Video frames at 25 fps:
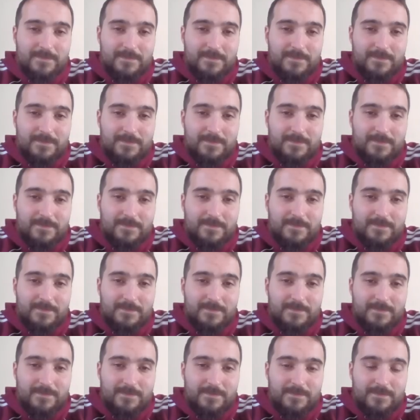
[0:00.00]

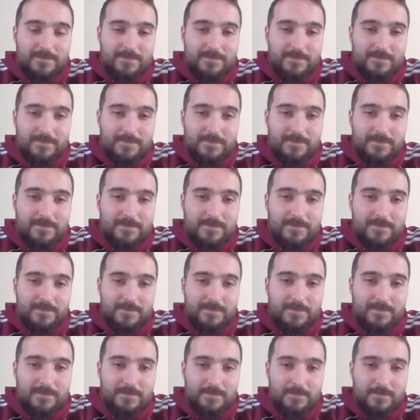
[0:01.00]

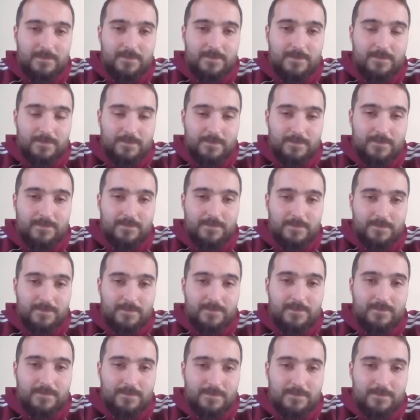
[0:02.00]

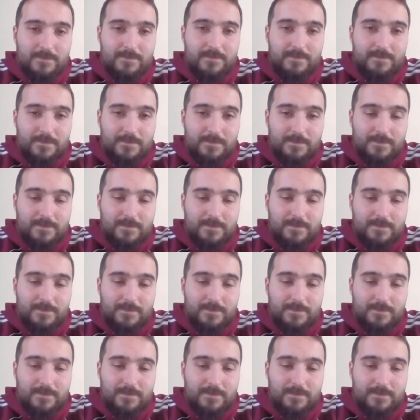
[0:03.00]
(not speaking)